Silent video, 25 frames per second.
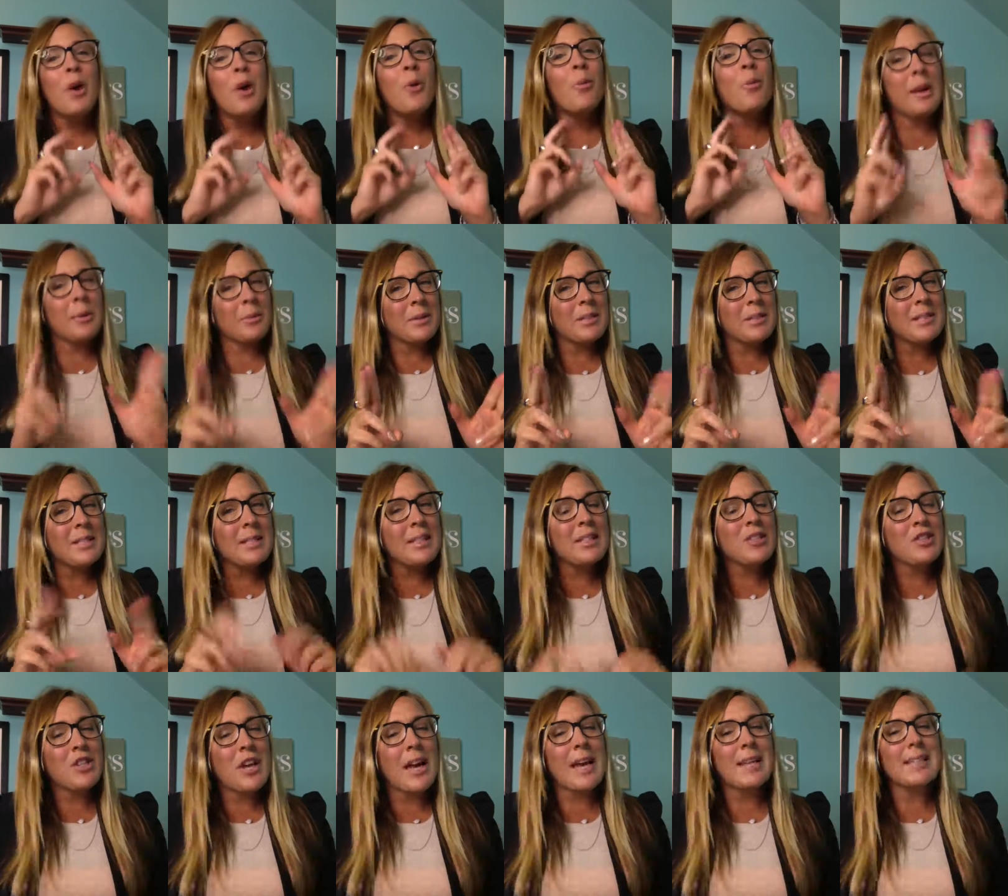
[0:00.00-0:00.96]
What I would
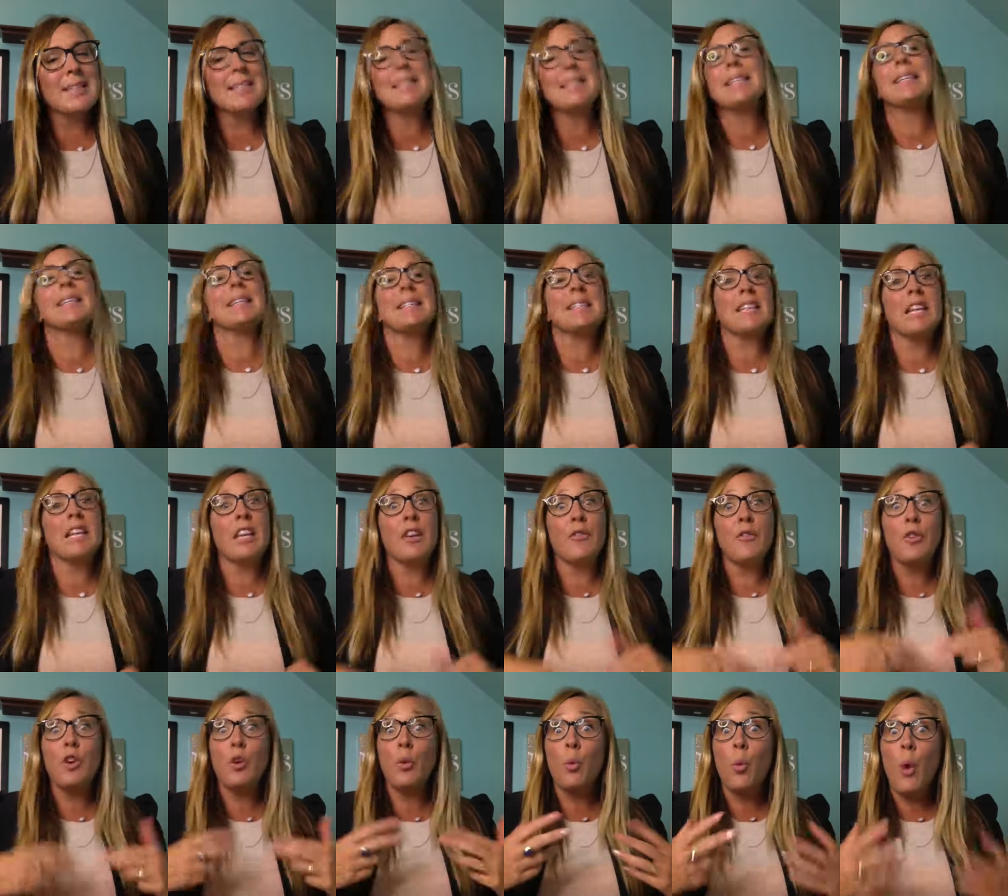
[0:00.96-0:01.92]
suggest is
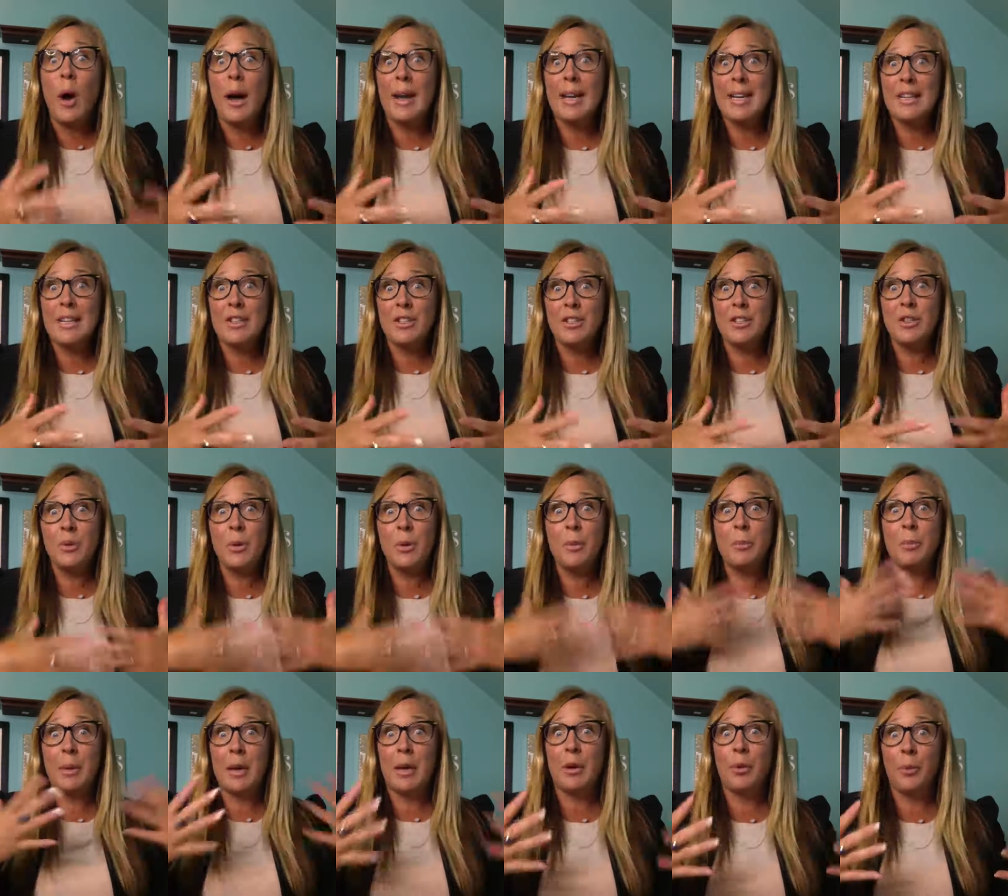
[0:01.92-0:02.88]
if you're wanting to do
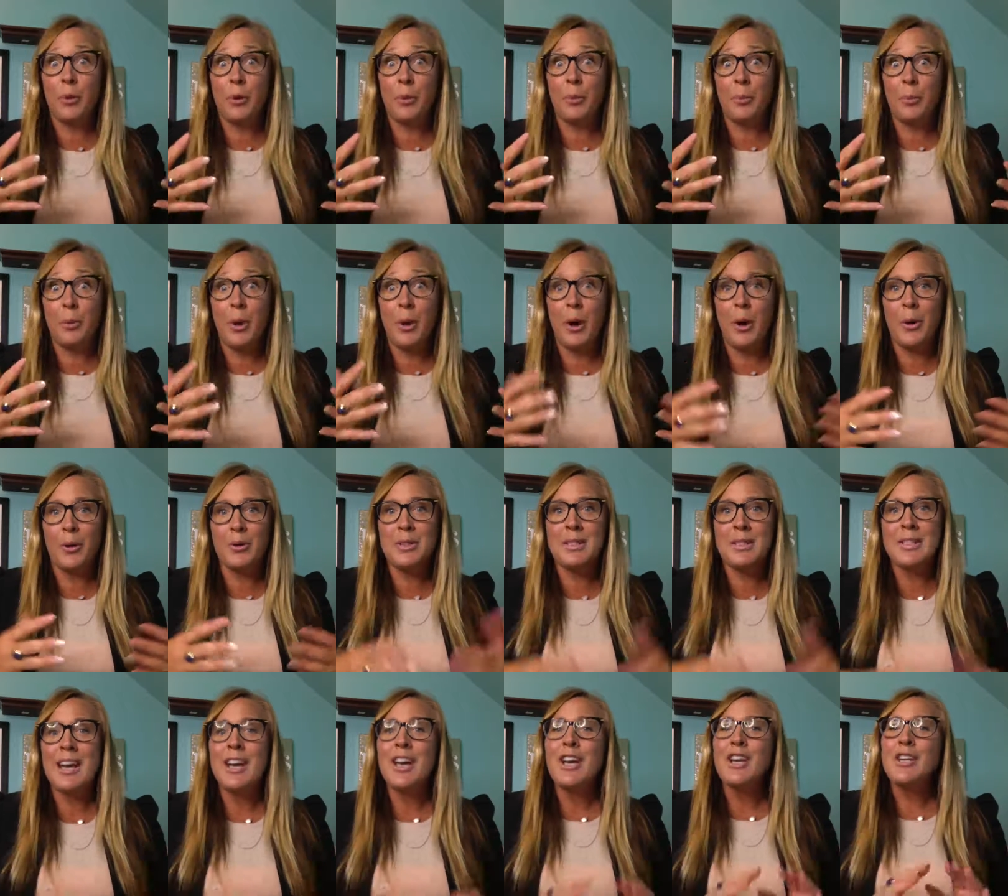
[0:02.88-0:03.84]
a big group post,